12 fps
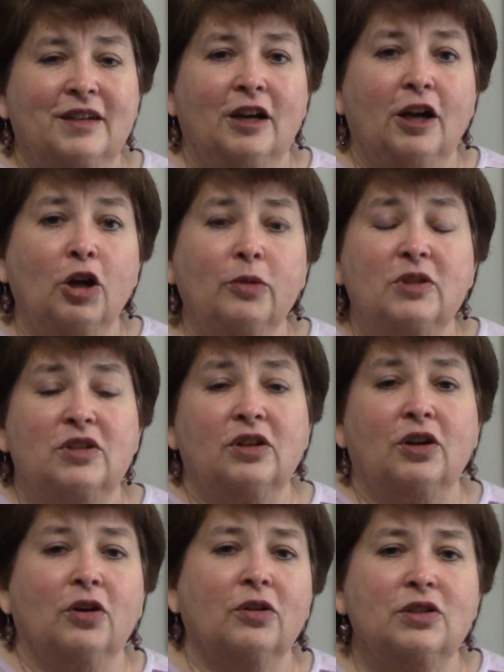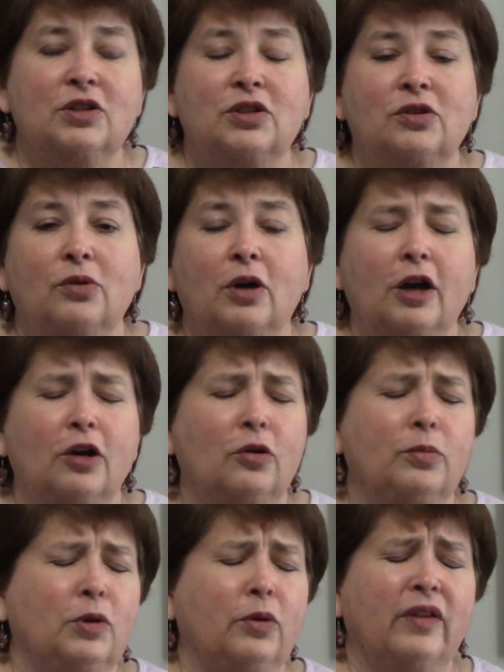I hope this encourages you. I hope
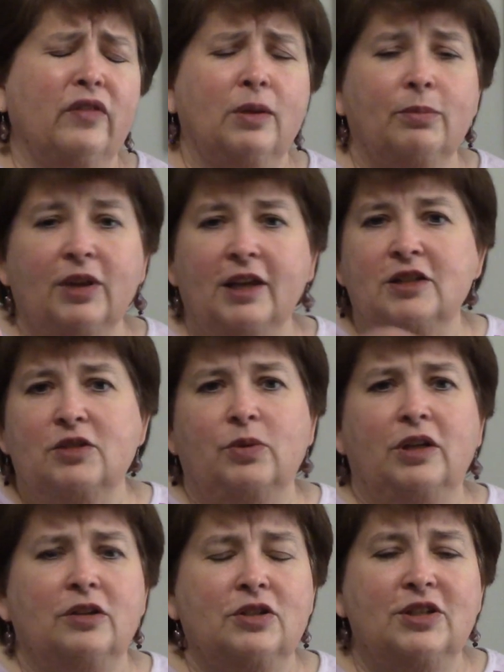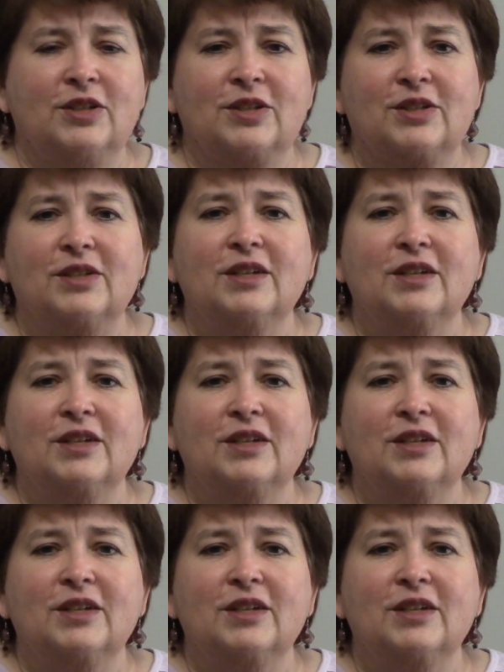you have a blessed week in Jesus.